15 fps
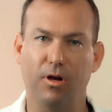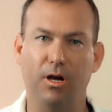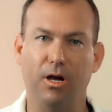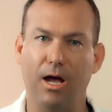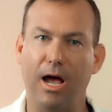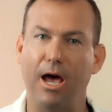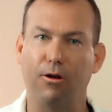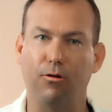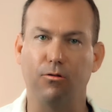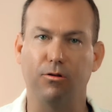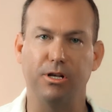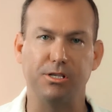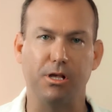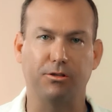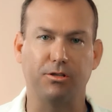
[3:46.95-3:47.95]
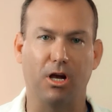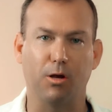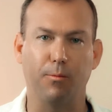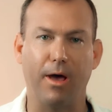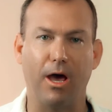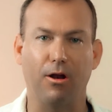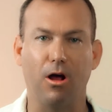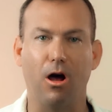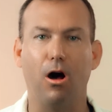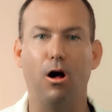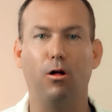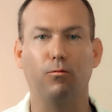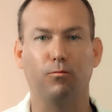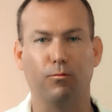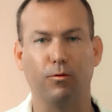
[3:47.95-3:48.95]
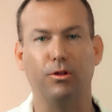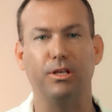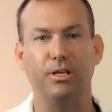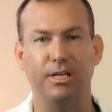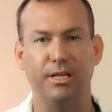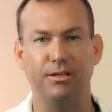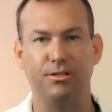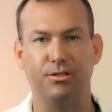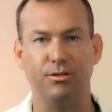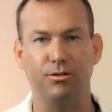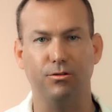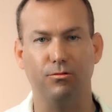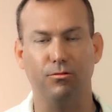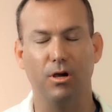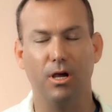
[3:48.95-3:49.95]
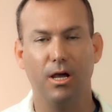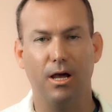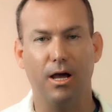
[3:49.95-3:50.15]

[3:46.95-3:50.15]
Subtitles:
hiatal hernias I'll talk about all really need to